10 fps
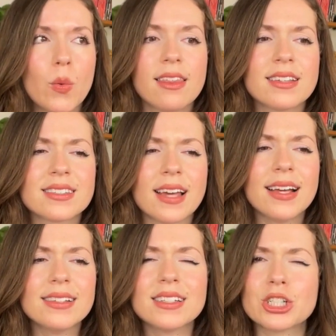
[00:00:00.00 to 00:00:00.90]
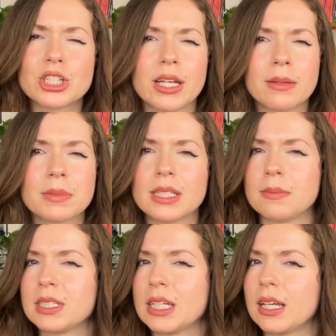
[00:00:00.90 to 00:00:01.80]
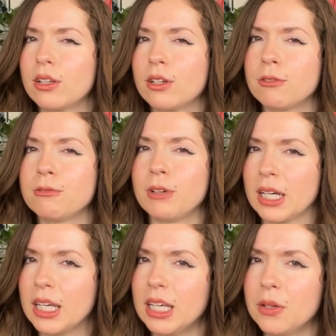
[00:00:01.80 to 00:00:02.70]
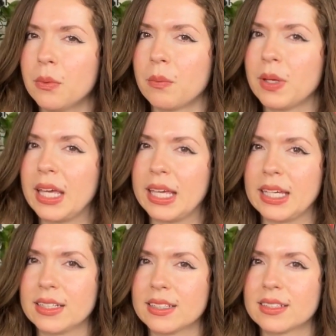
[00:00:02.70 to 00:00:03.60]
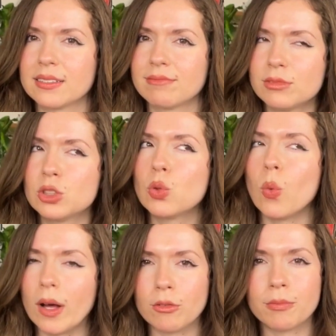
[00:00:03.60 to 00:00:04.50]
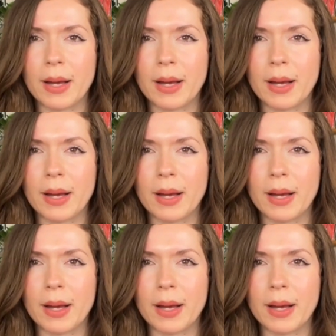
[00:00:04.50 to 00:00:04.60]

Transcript: the size and shape seems to get a little funky when we hit twelve